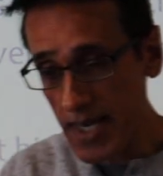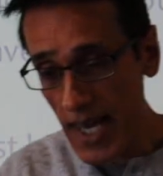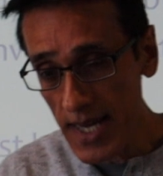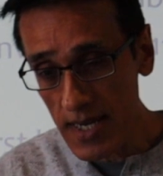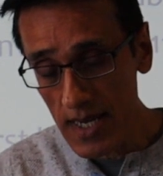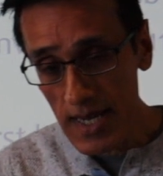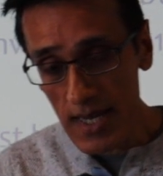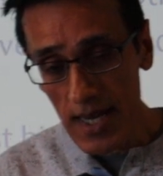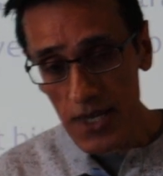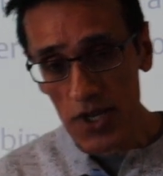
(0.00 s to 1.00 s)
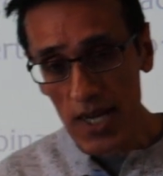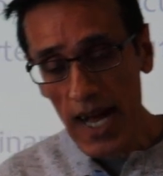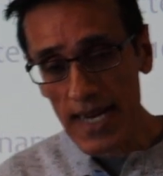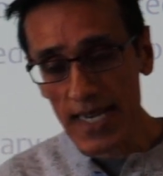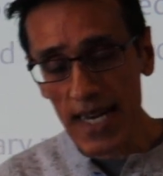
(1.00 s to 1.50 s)
10 and you're
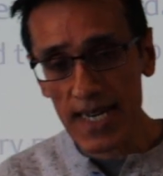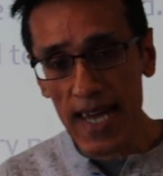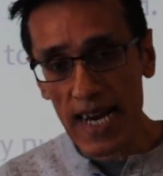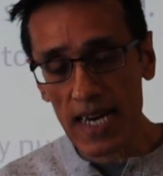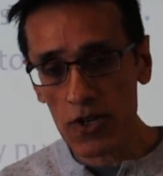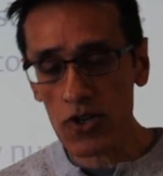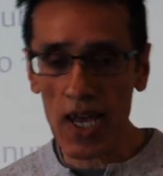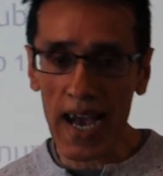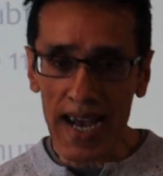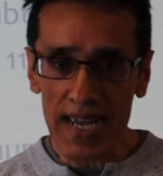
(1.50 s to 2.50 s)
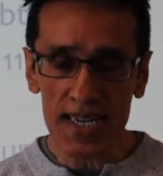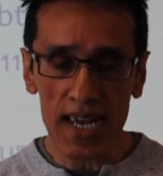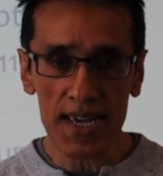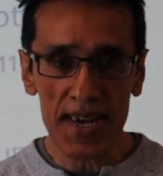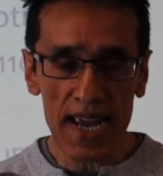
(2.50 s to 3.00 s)
adding you add
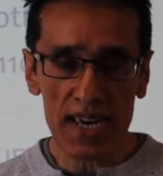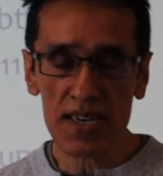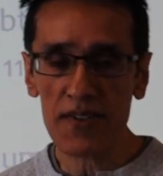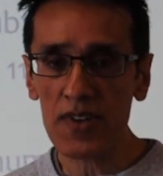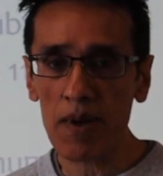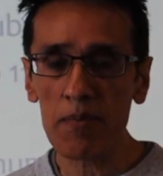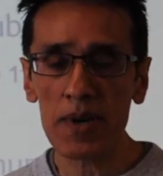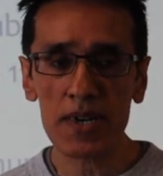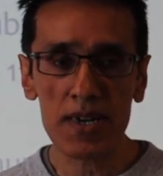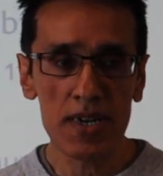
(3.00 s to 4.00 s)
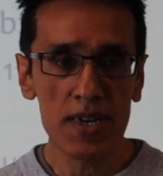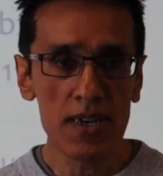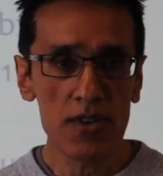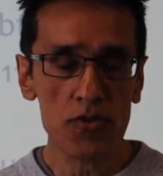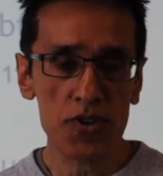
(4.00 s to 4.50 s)
a negative number.
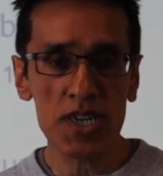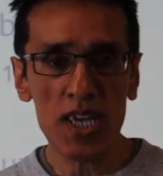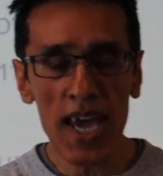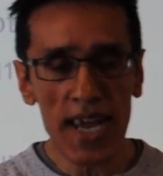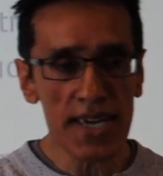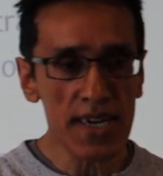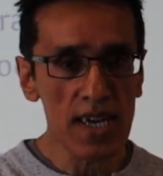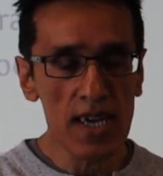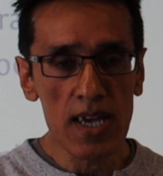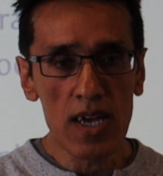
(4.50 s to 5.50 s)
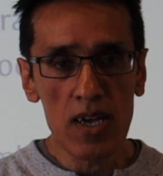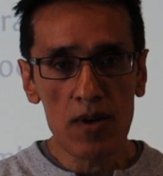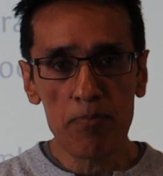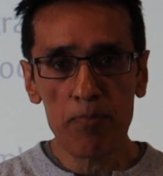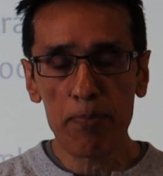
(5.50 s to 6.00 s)
So 10
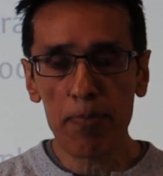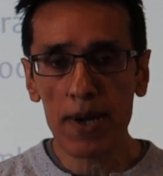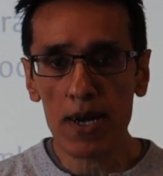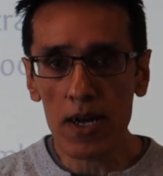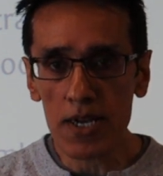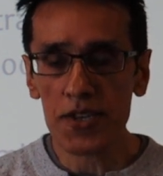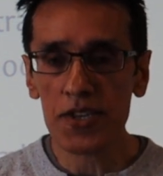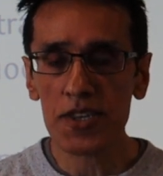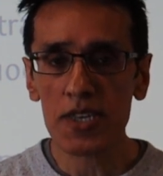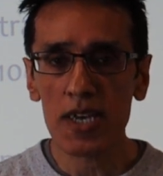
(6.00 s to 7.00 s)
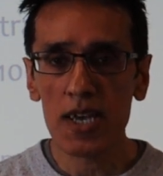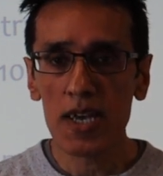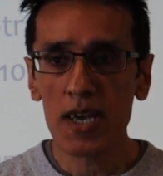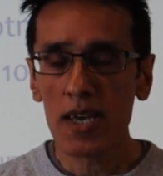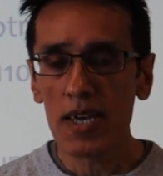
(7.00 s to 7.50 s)
plus
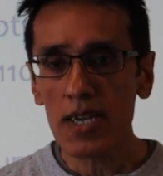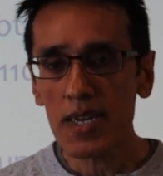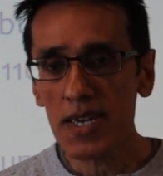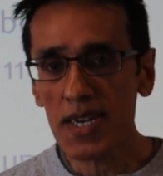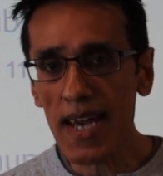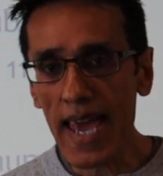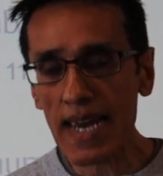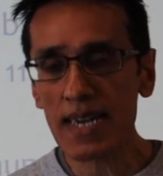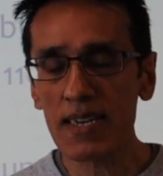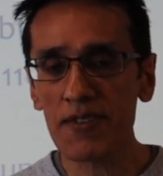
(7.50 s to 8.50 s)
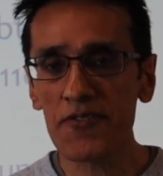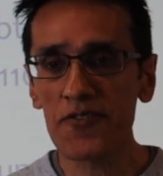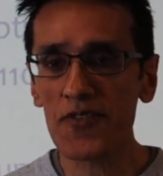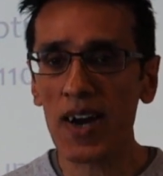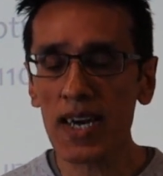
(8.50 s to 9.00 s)
negative
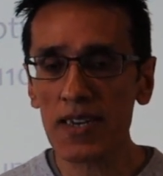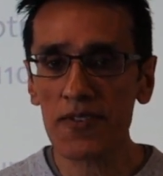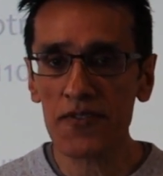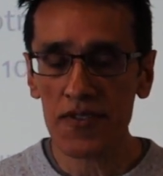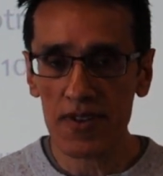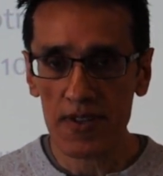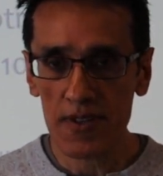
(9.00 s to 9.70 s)
5,